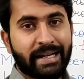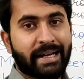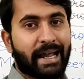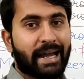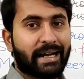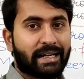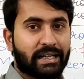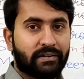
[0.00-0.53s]
an
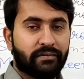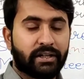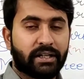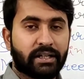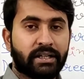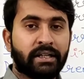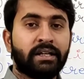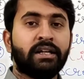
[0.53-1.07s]

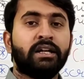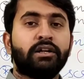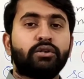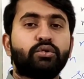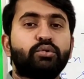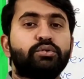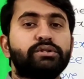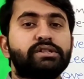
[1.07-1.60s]
activity
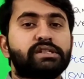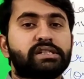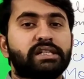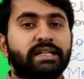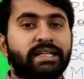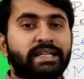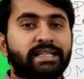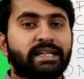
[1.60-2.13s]
to
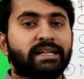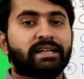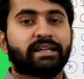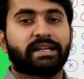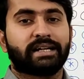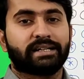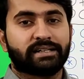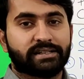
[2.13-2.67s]
study the
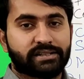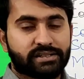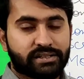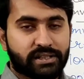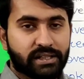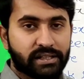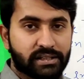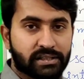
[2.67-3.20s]

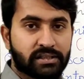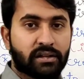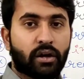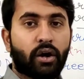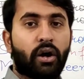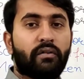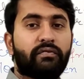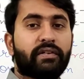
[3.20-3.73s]
characteristics
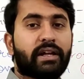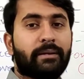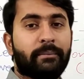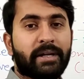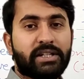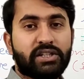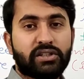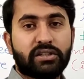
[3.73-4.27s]
of
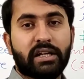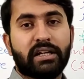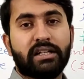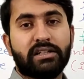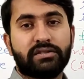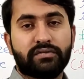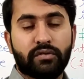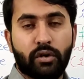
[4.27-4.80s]
image that
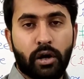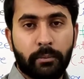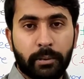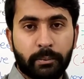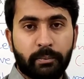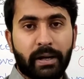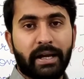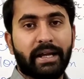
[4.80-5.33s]
is
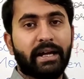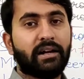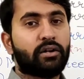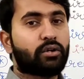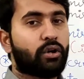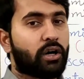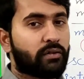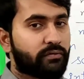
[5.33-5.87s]
formed by a
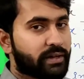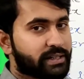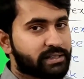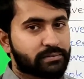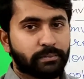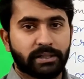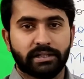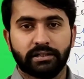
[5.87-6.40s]
convex
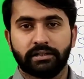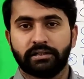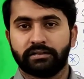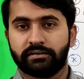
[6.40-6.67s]
mirror.